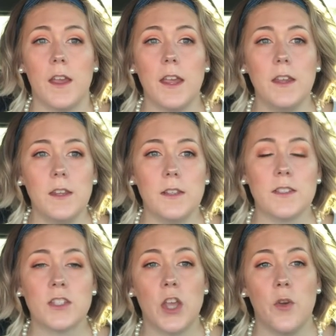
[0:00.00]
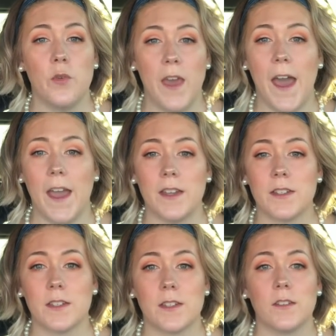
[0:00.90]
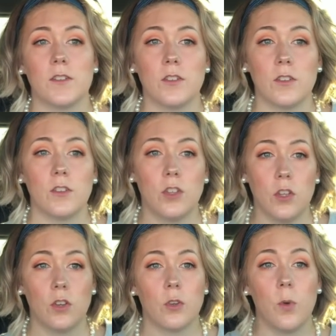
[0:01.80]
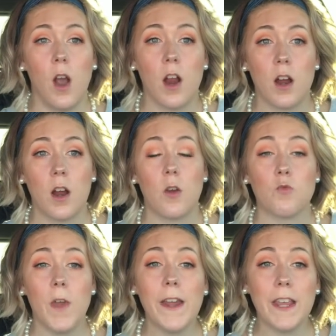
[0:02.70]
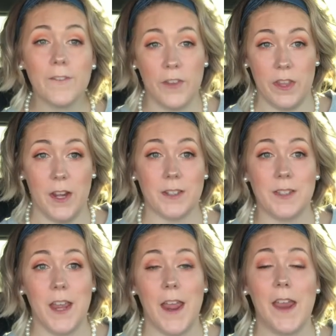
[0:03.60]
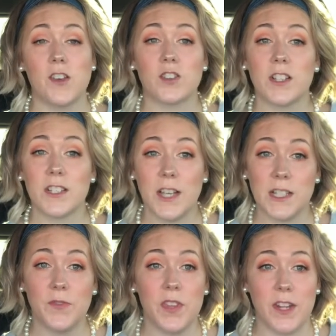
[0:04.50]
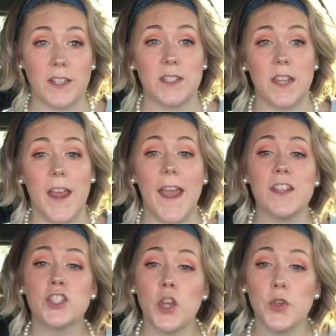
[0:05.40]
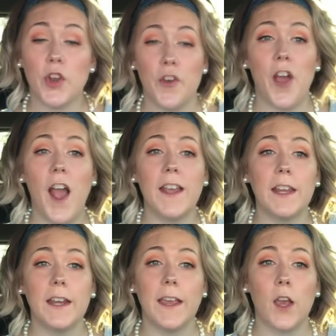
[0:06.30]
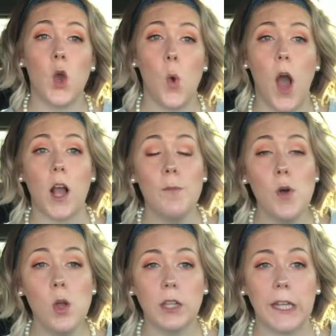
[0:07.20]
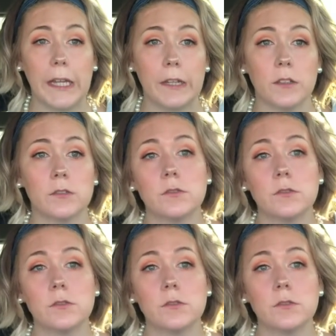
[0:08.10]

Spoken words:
is so that you are ready for the next day and you're successful the next day. And so you're not eating guacamole